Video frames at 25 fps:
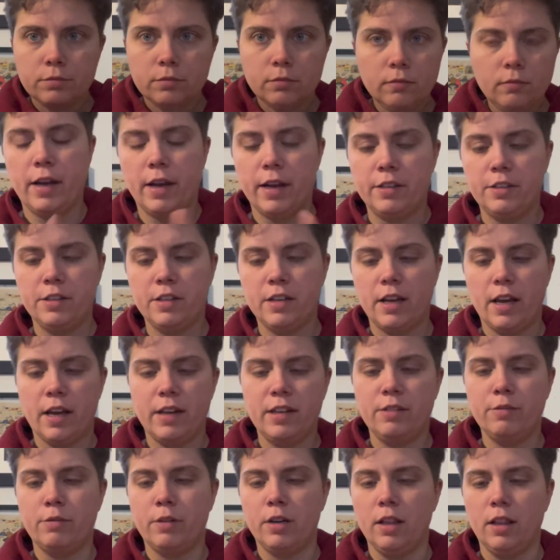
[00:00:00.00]
I
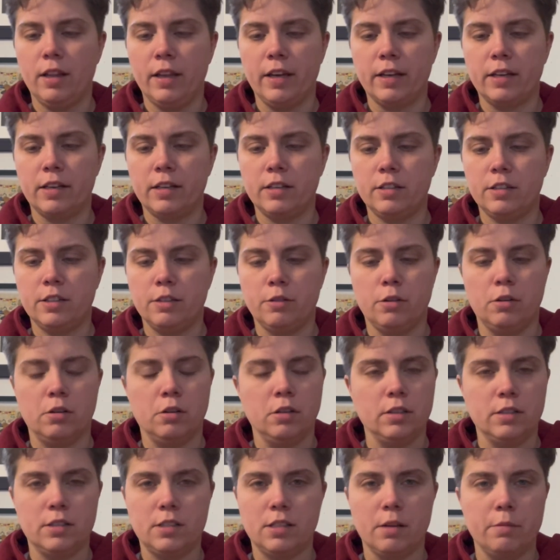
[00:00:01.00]
didn't want to do a
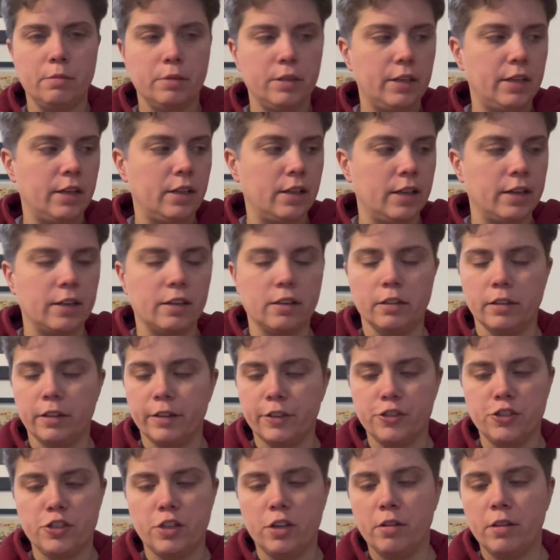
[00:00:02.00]
whole assembly
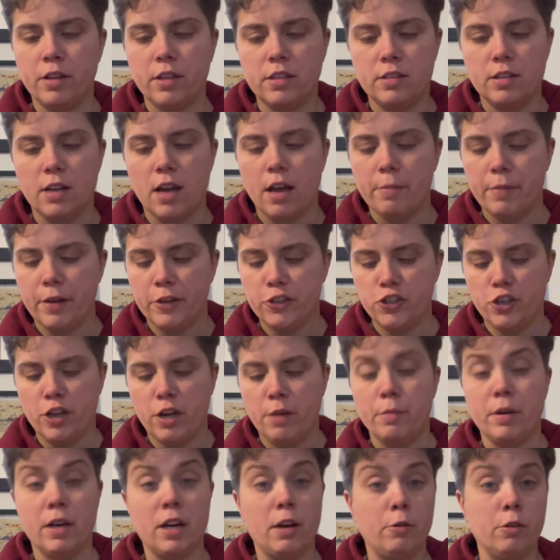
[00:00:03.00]
cooking show. That's not my
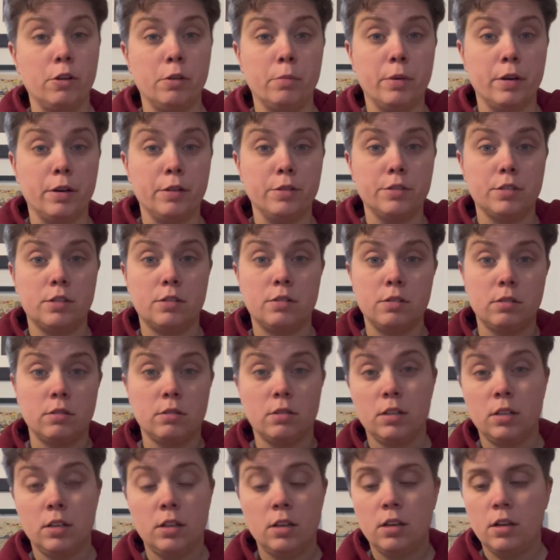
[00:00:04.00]
jam, but I will post
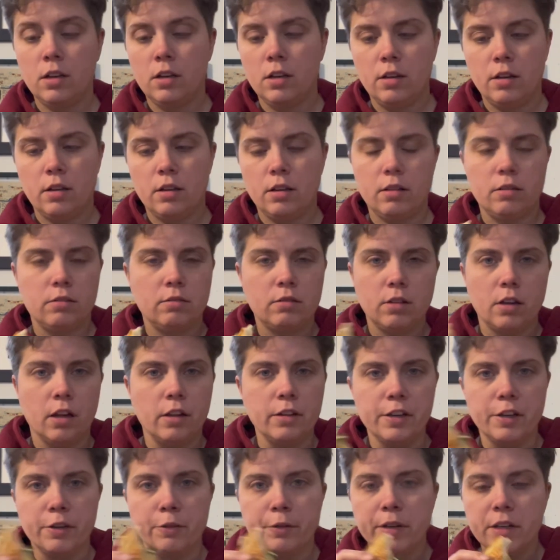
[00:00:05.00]
all
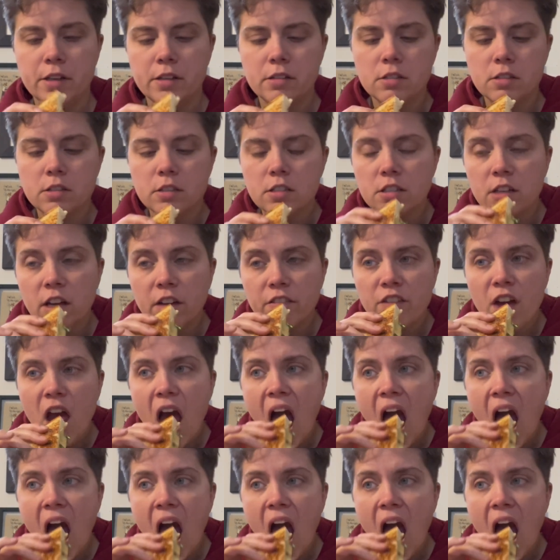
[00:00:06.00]
the ingredients and stuff.